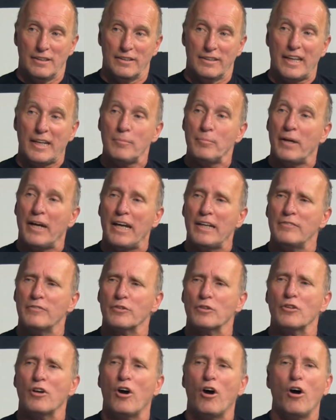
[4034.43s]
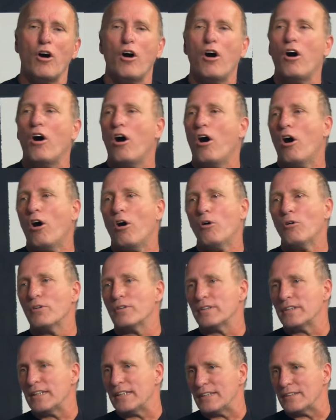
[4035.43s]
they paid for all
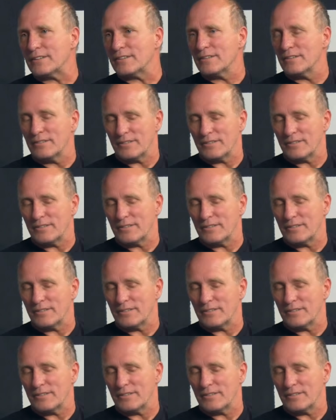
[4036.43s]
of these,